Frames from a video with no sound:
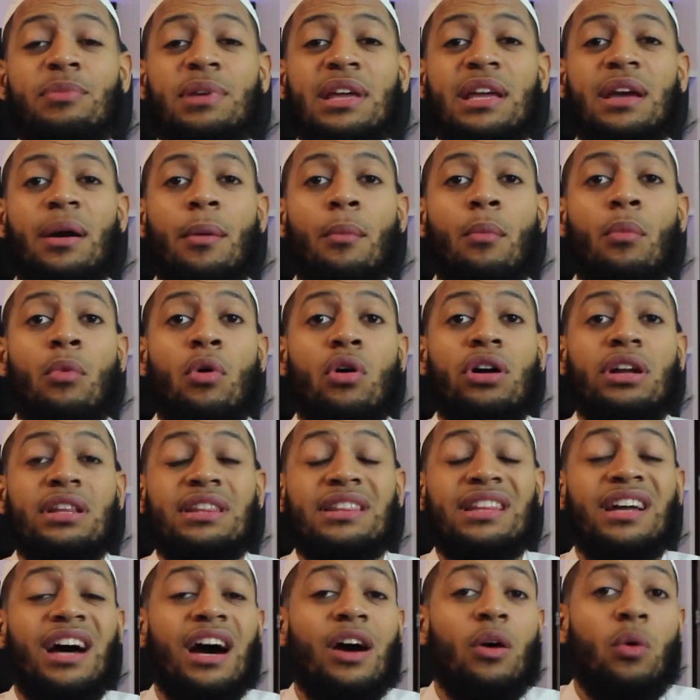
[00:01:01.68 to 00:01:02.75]
me more
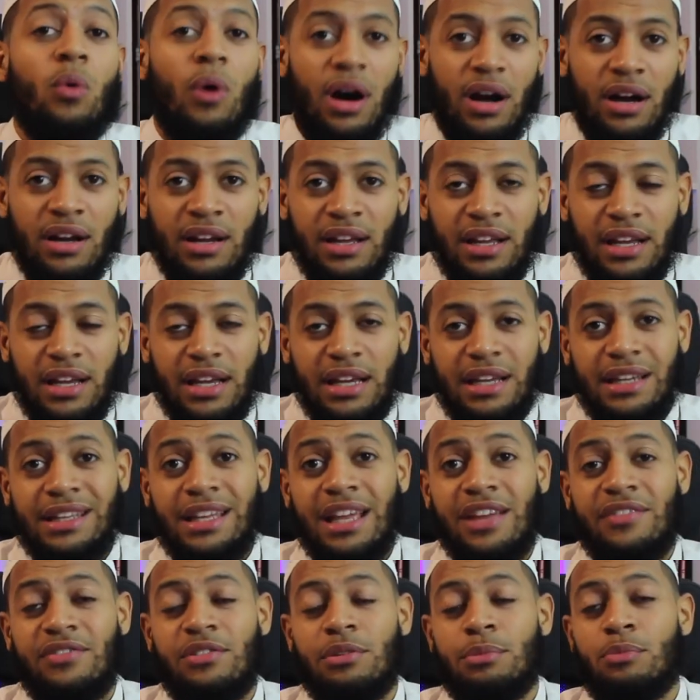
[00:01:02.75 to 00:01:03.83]
taqwa. It
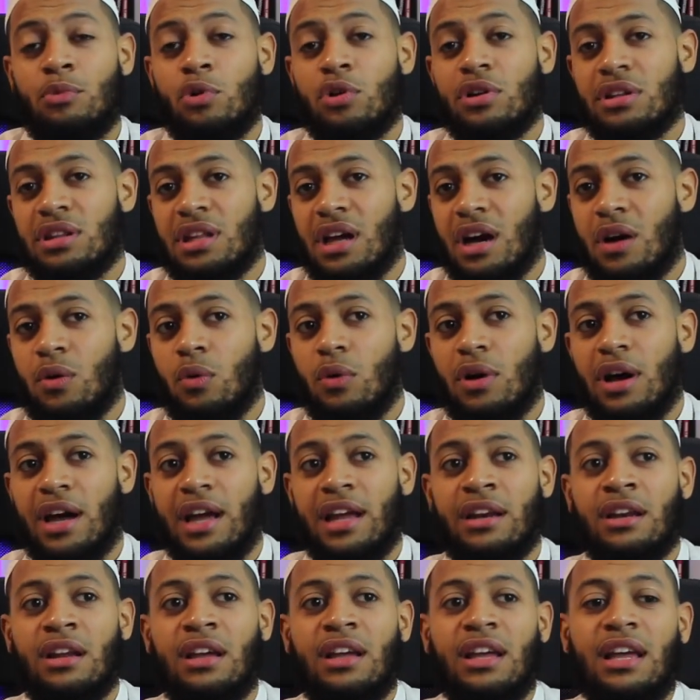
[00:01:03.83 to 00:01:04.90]
gave me more taqwa.
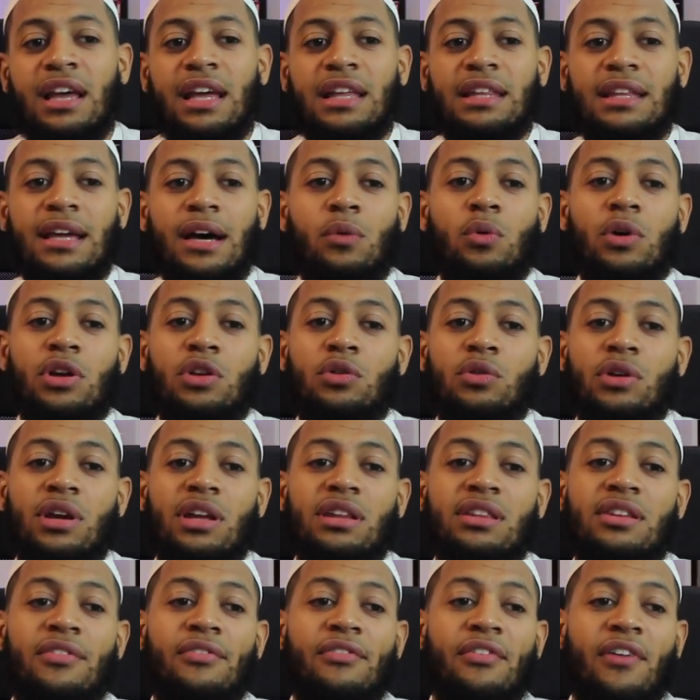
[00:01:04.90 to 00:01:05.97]
And taqwa, you
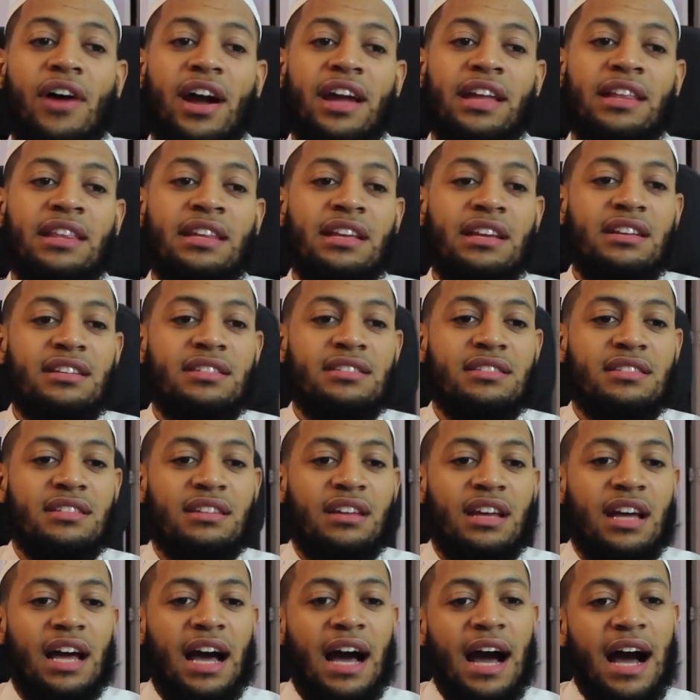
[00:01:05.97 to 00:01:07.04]
can define this
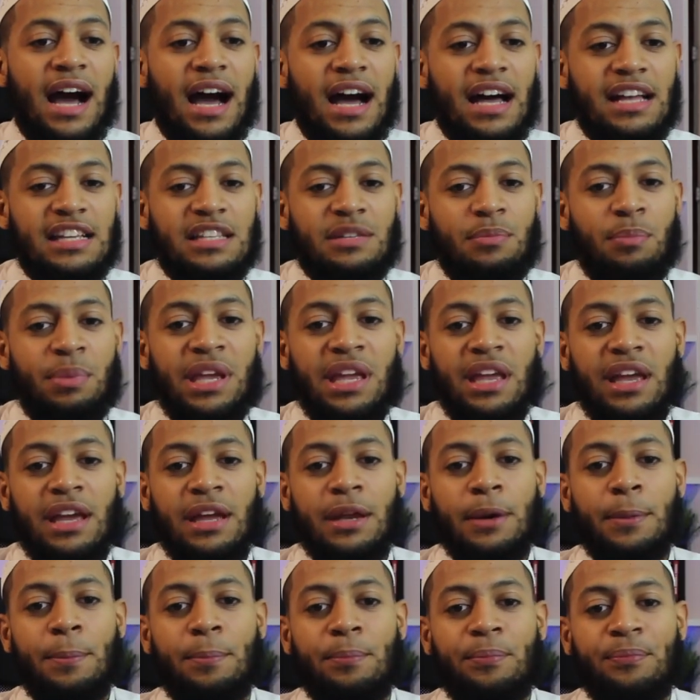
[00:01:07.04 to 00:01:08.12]
as
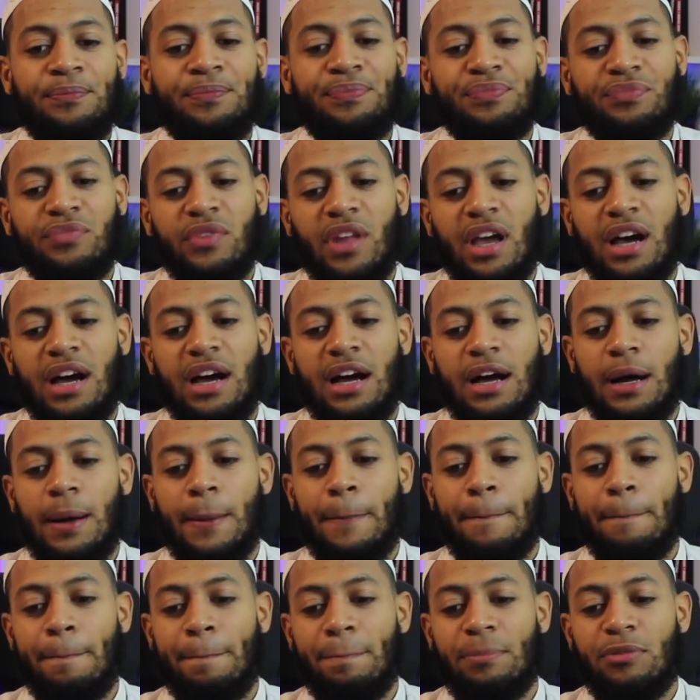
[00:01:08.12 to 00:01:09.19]
being
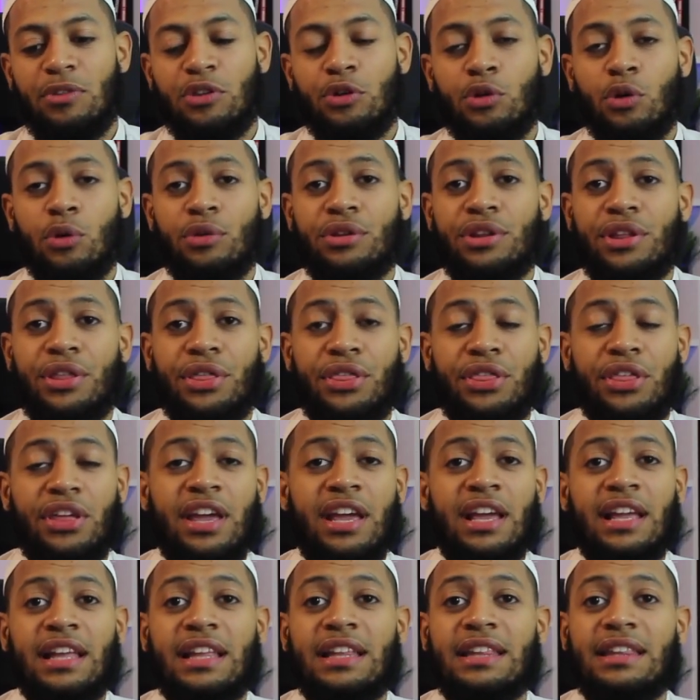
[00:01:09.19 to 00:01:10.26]
the
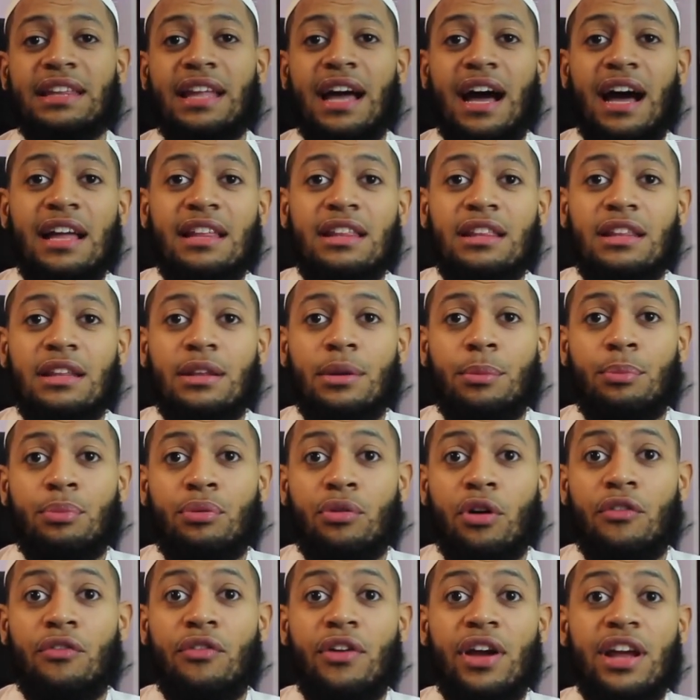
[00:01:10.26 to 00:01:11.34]
thing that
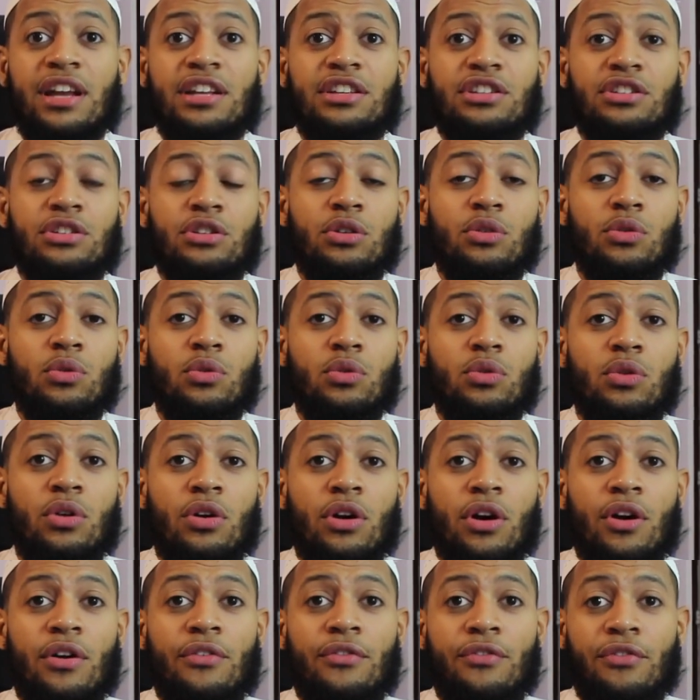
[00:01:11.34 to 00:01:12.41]
prevents you
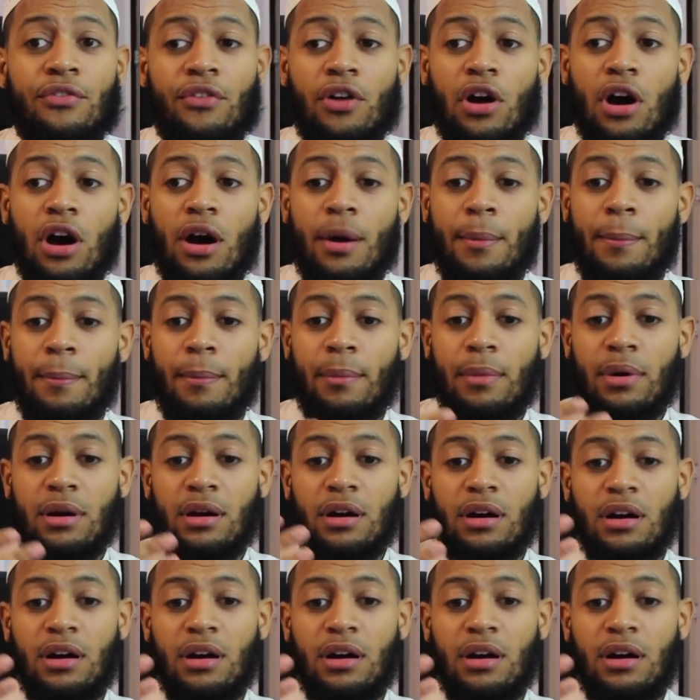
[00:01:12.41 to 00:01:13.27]
from